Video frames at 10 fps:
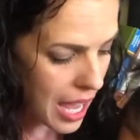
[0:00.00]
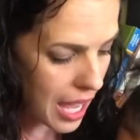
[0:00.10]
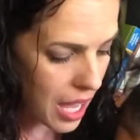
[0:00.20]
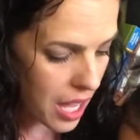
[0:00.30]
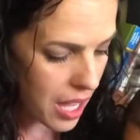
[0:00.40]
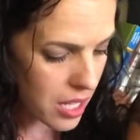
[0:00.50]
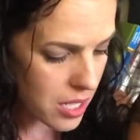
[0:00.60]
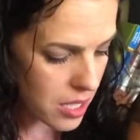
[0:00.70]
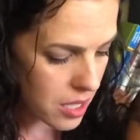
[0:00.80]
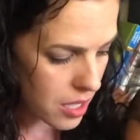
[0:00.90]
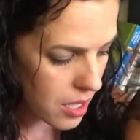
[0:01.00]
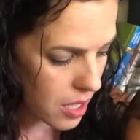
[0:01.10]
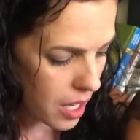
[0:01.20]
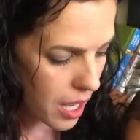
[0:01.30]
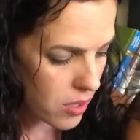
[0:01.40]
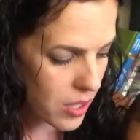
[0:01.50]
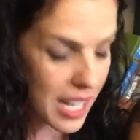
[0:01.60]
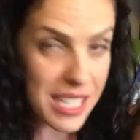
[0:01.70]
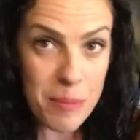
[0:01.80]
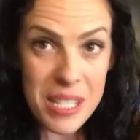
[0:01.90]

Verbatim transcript: And I also got some